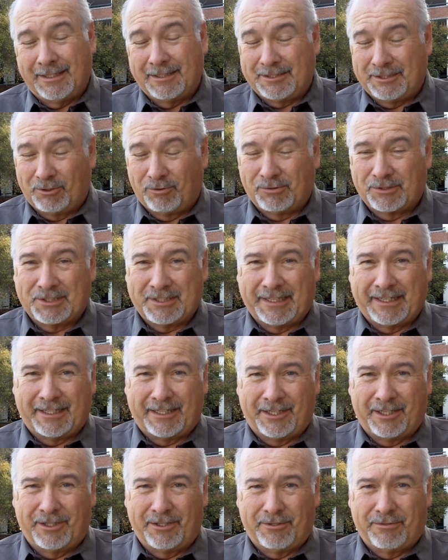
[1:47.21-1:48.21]
As the old
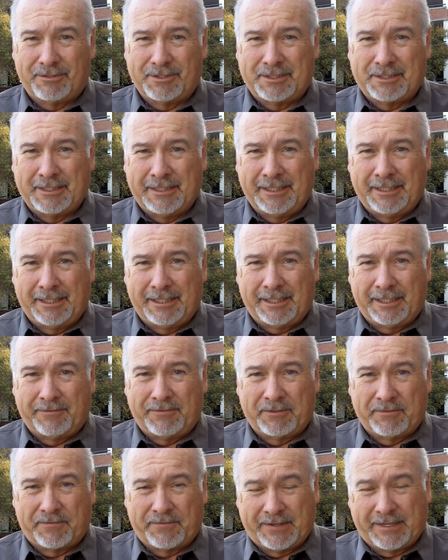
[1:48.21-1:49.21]
saying goes,
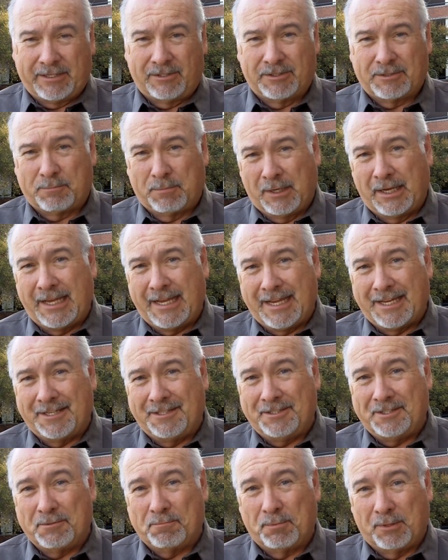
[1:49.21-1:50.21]
if you fail to
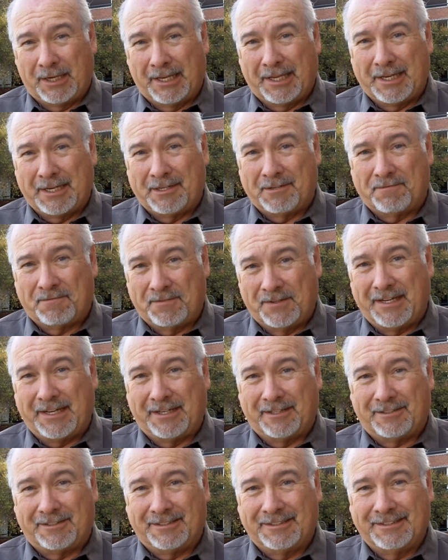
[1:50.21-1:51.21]
plan, you plan to
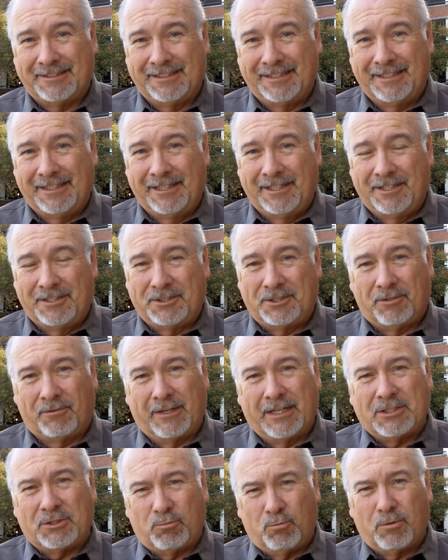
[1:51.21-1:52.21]
fail. So
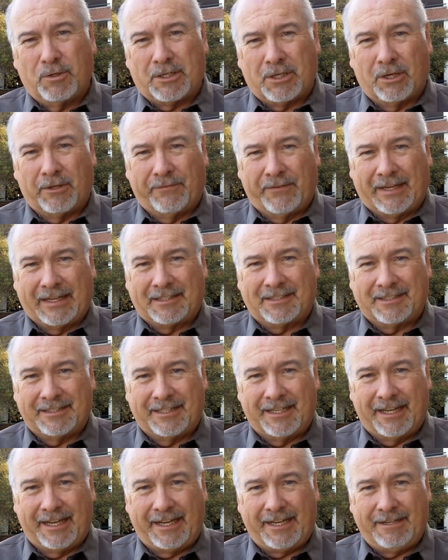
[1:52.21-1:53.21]
let's work on that
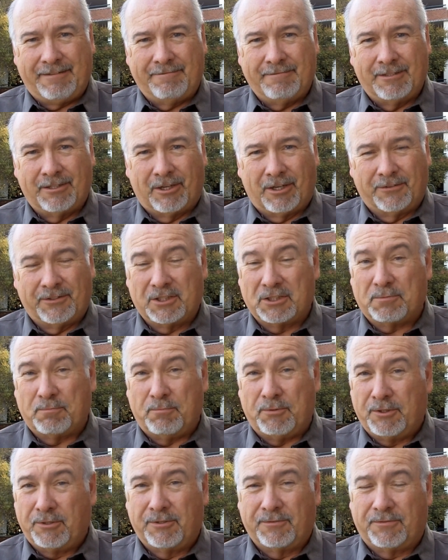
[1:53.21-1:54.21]
today on this
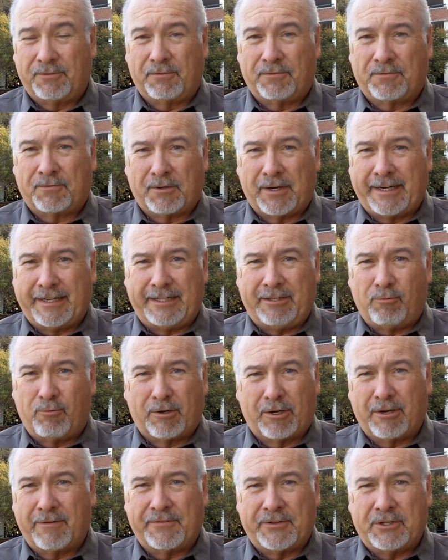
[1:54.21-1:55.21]
beautiful Friday,
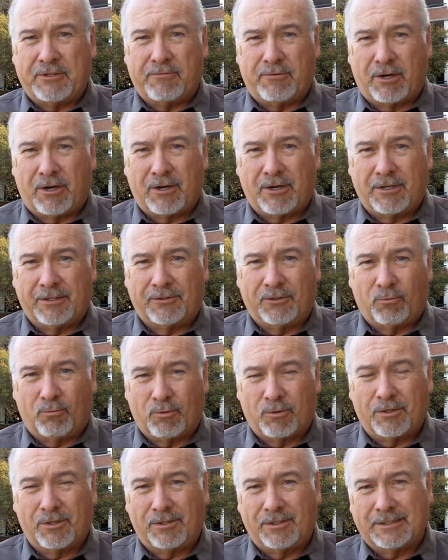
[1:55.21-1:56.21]
wherever you are in the
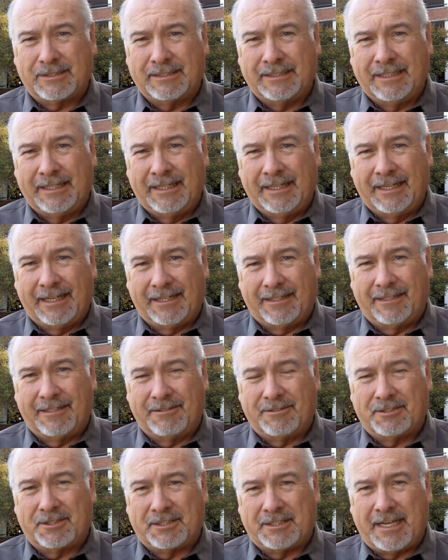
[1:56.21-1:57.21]
world, and
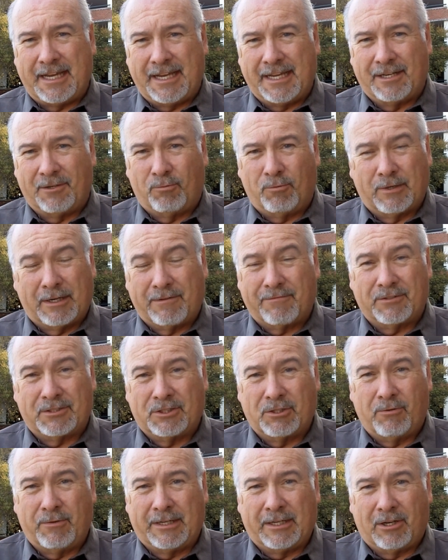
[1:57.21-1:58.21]
understand
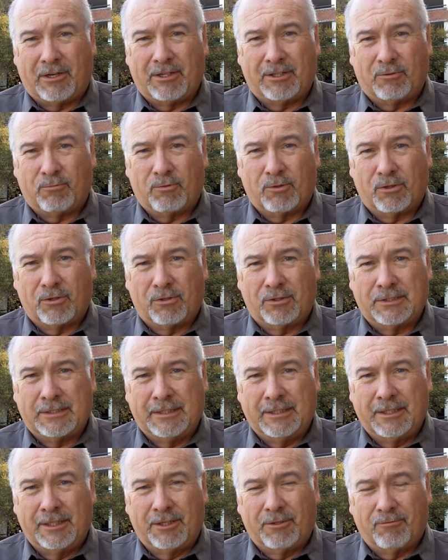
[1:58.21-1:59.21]
whatever's going on in the world
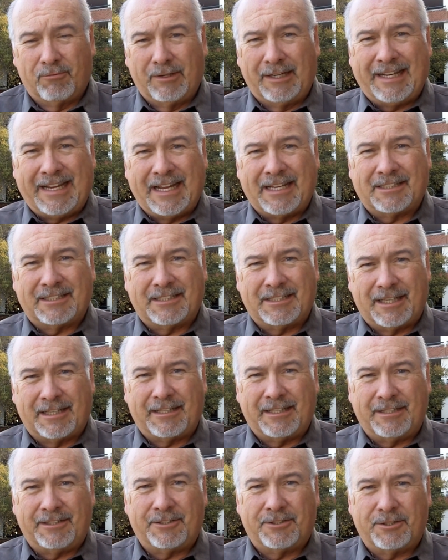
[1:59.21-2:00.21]
really has
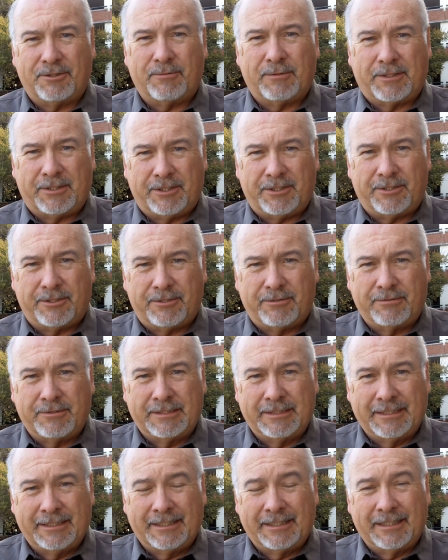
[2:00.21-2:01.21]
nothing to do with you
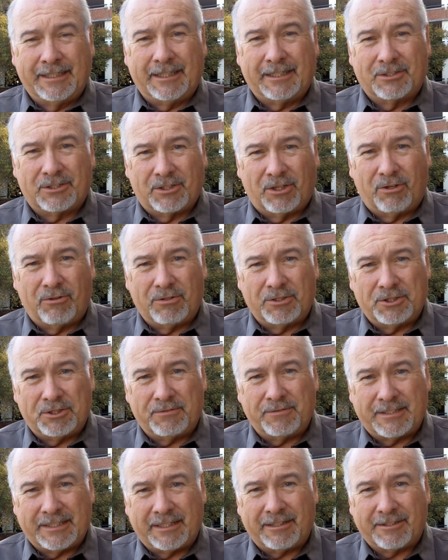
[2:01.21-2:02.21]
as long as
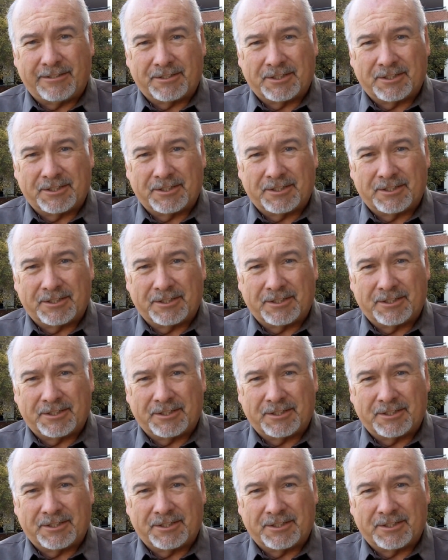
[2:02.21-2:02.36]
you tell